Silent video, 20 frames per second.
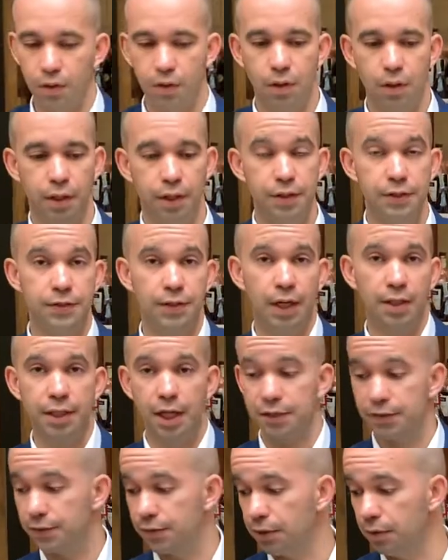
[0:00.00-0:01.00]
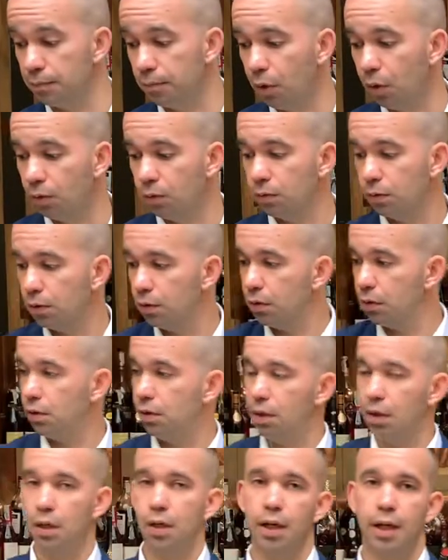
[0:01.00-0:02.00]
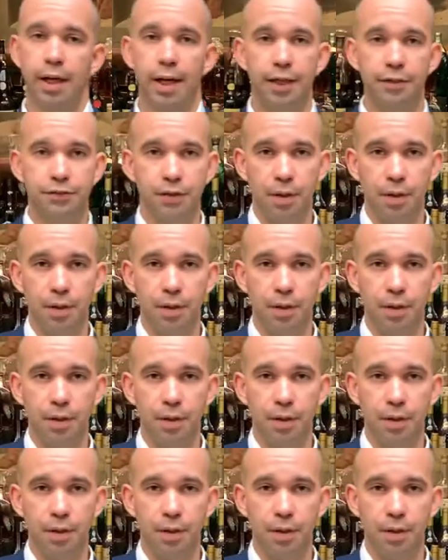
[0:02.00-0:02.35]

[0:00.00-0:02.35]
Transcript: Inside a steel bowl. Etna